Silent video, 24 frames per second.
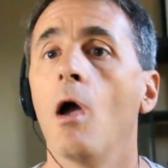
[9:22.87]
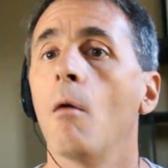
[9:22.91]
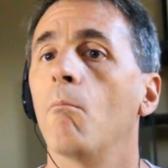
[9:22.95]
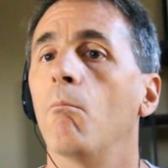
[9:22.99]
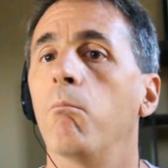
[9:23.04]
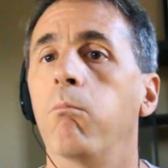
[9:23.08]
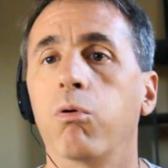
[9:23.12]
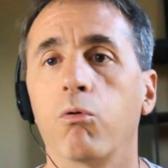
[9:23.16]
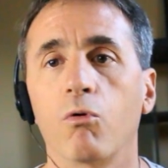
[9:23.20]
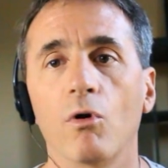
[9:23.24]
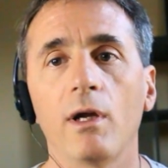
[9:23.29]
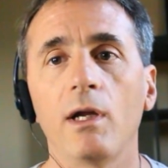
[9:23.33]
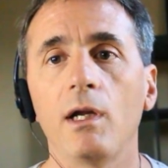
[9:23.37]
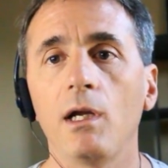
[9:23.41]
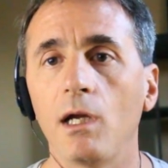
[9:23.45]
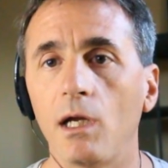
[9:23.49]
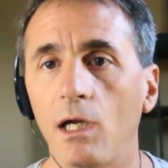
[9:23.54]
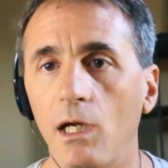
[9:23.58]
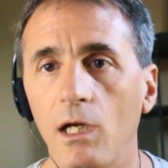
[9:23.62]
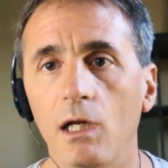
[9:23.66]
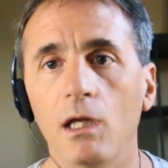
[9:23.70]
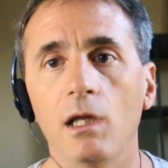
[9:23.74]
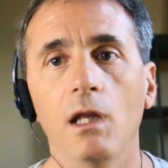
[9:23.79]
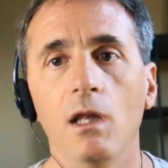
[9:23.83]
bring
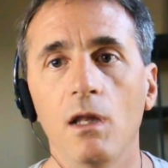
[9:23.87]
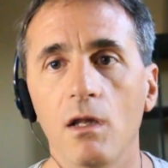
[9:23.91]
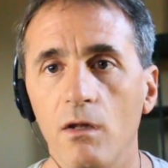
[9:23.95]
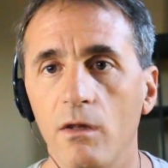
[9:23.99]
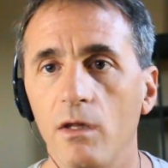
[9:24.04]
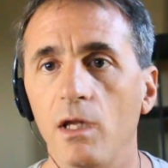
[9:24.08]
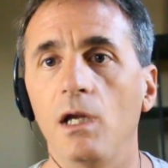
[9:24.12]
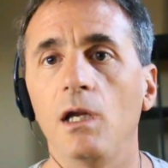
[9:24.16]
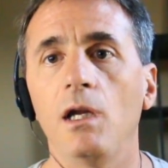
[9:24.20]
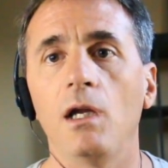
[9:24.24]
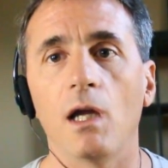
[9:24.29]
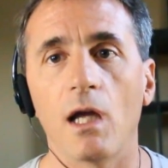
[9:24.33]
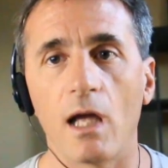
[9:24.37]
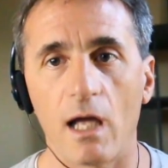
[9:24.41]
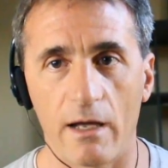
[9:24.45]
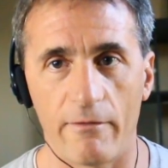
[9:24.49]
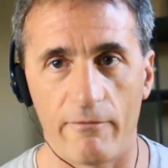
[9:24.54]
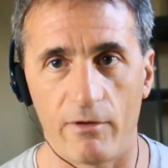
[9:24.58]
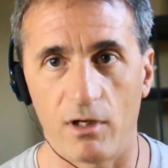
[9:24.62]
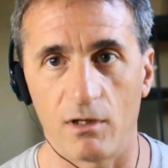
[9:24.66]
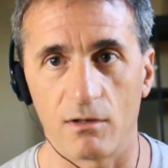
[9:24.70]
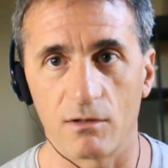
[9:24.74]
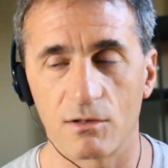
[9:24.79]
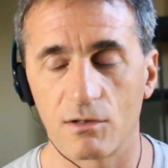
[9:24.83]
in the
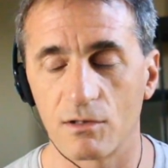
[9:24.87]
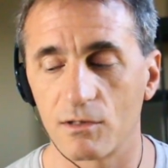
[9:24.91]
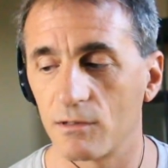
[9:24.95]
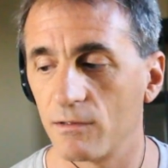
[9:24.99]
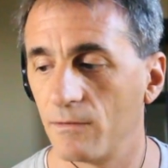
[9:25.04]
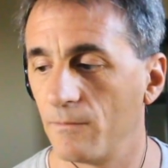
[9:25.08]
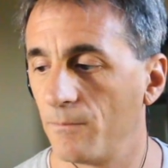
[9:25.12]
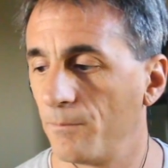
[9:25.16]
evidence.